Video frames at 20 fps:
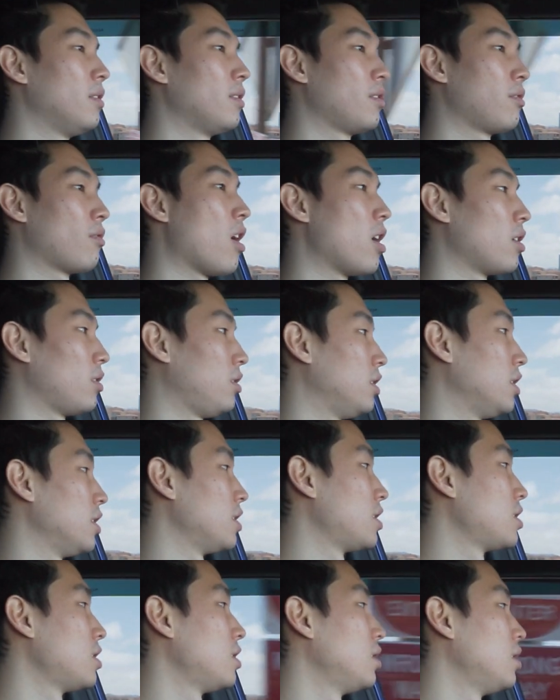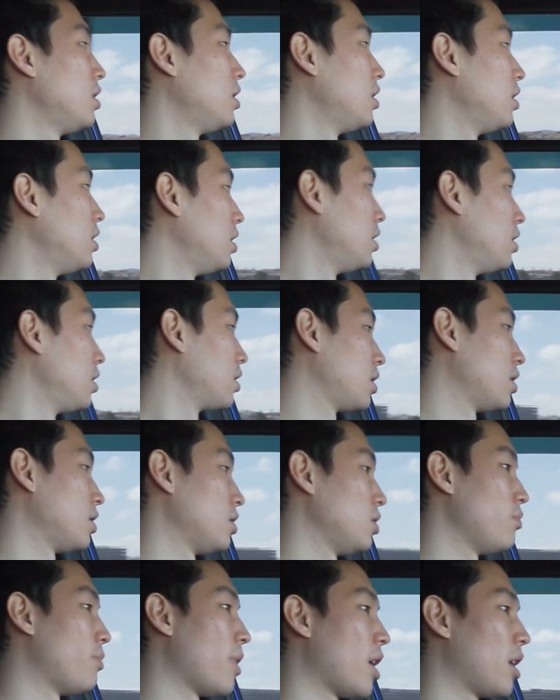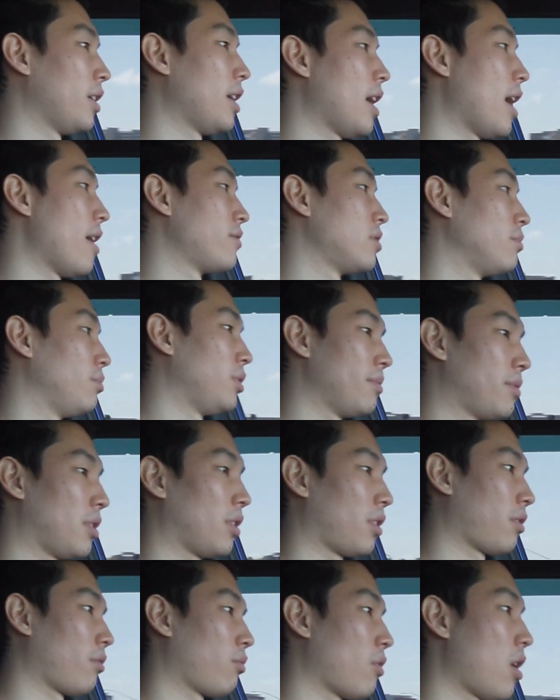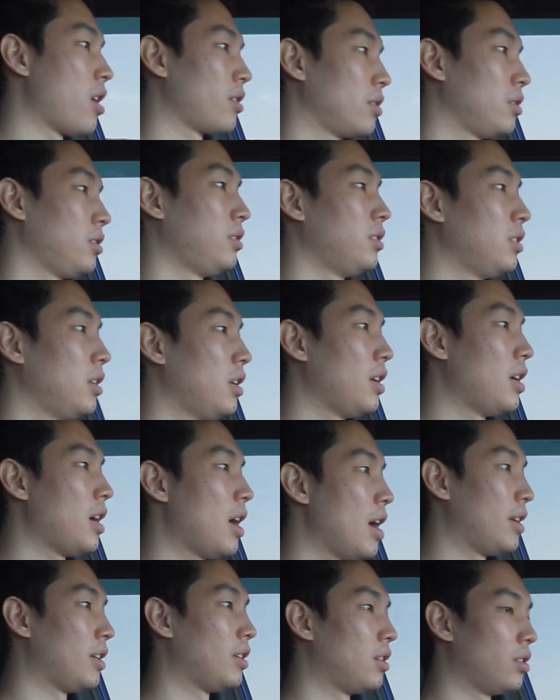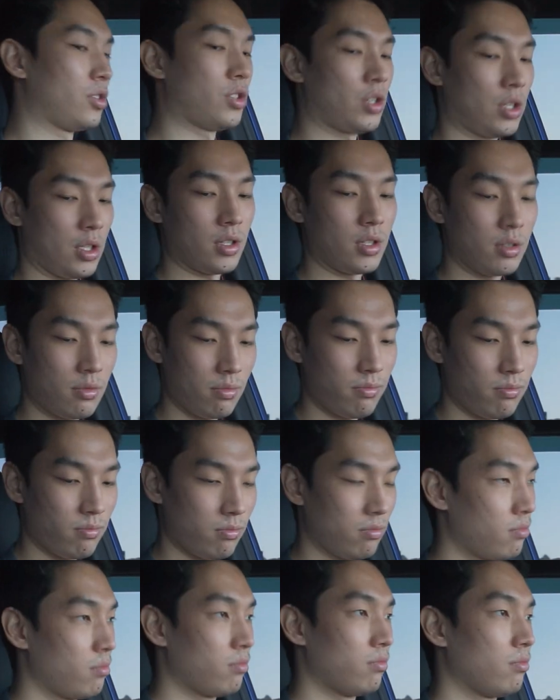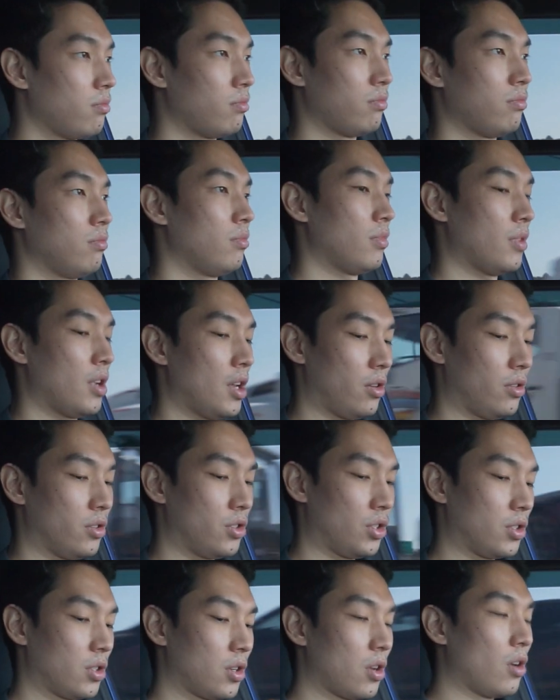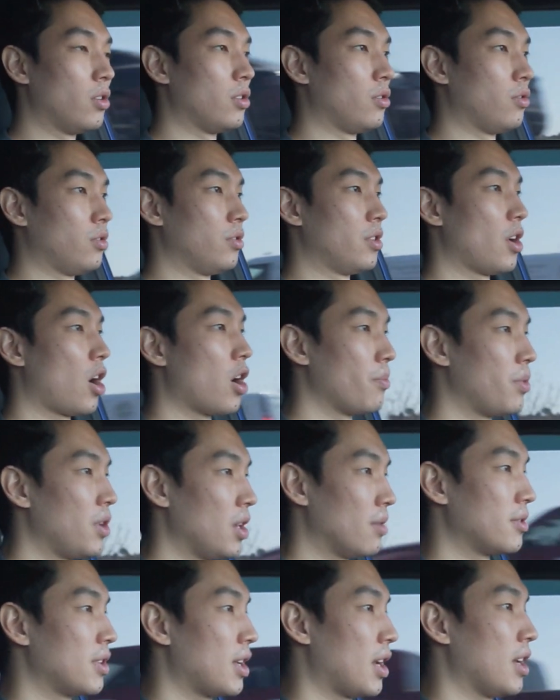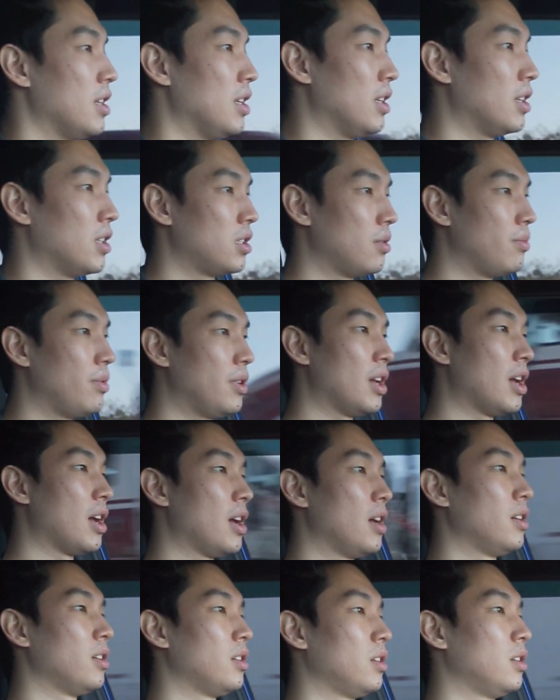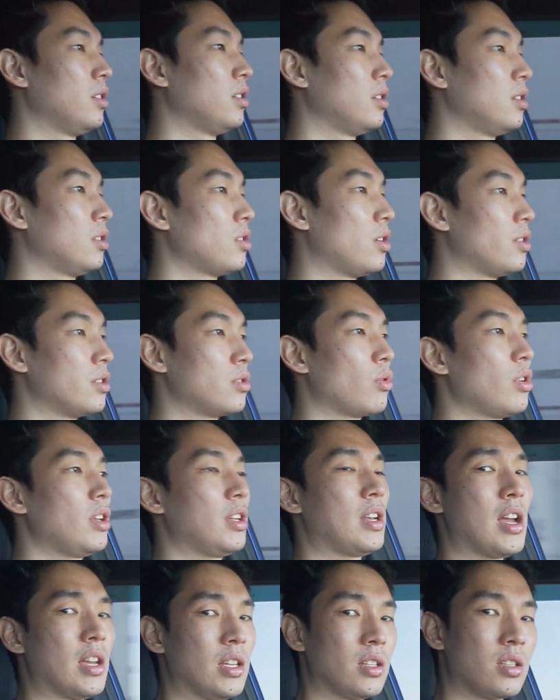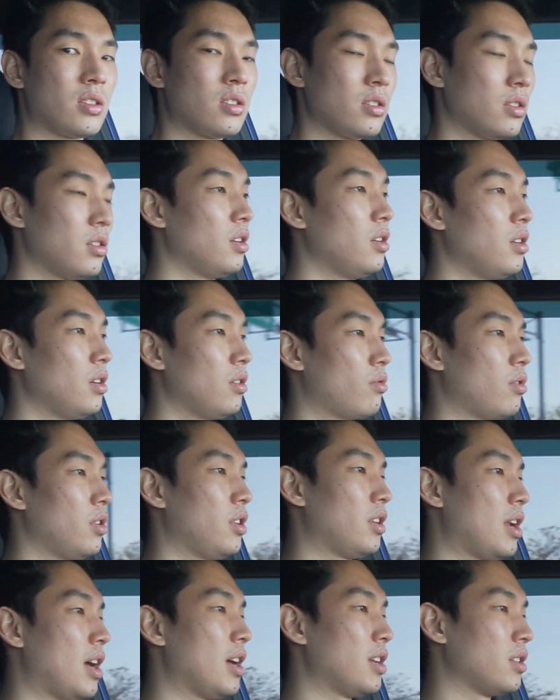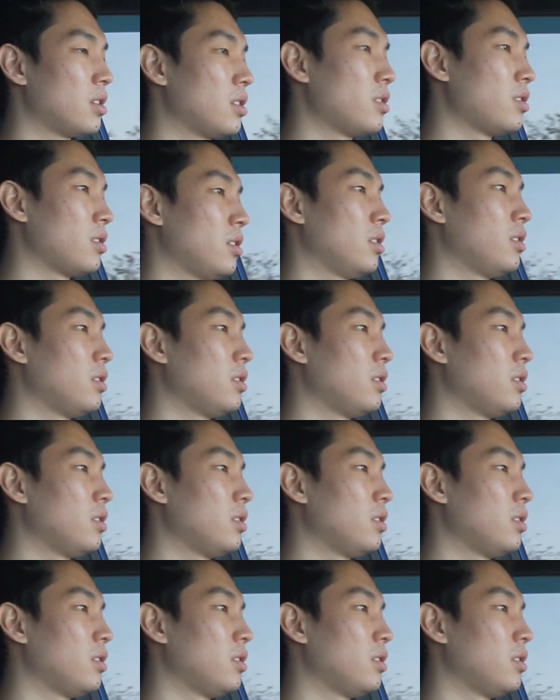throttle is. Because you barely have to flip the throttle and it'll just go to the RPMs that I need it to be at. So it's really nice, really nice.